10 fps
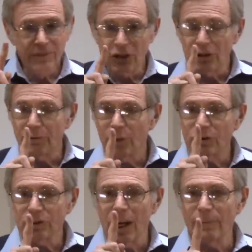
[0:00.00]
This is the
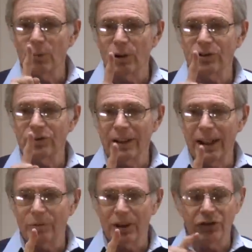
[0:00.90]
first time the word
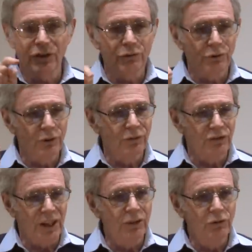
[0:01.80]
slavery is
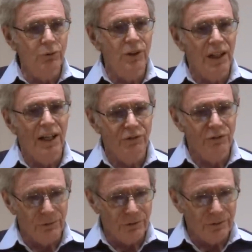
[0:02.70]
introduced into the
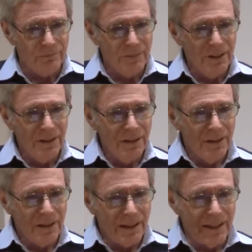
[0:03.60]
Constitution
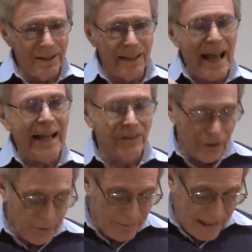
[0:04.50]
in the act
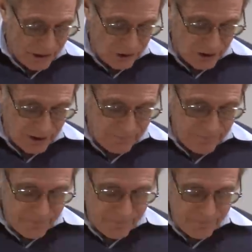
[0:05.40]
of abolishing it.
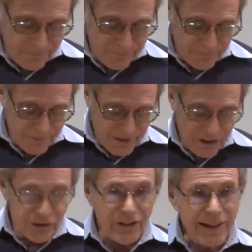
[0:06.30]

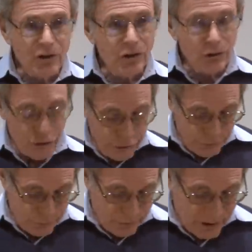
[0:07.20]
Section
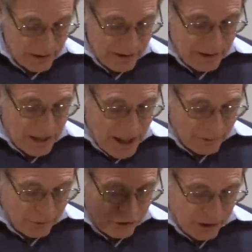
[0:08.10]
2
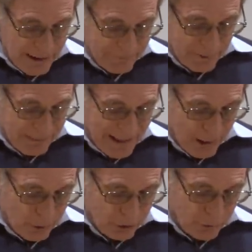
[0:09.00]
Congress shall have the
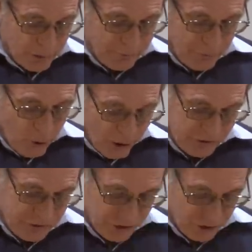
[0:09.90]
power to
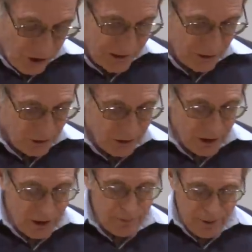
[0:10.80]
enforce this article
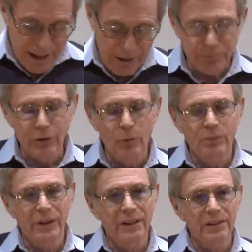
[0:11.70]
by
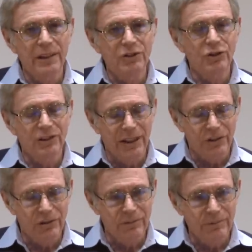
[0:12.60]
appropriate
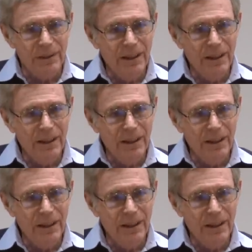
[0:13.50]
legislation.